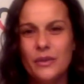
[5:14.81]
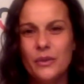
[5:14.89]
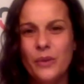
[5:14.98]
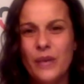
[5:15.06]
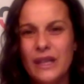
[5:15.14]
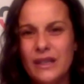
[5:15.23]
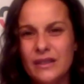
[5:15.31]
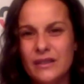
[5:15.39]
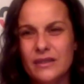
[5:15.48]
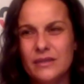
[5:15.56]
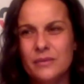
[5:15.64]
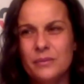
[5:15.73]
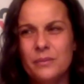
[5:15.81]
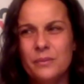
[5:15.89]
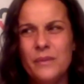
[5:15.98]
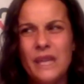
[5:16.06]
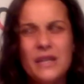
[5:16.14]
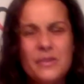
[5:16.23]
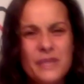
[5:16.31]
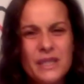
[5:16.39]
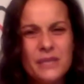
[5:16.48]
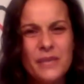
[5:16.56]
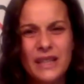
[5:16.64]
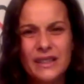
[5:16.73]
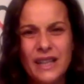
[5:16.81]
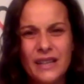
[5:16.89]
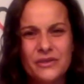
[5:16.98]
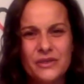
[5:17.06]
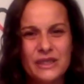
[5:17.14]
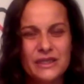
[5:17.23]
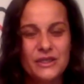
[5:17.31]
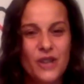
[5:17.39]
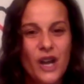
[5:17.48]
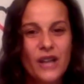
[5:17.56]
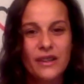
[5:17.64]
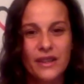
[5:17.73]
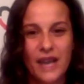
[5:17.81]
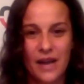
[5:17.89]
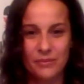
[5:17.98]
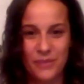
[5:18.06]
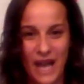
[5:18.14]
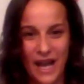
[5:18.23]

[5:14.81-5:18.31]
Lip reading: wait, maybe my life is not that bad.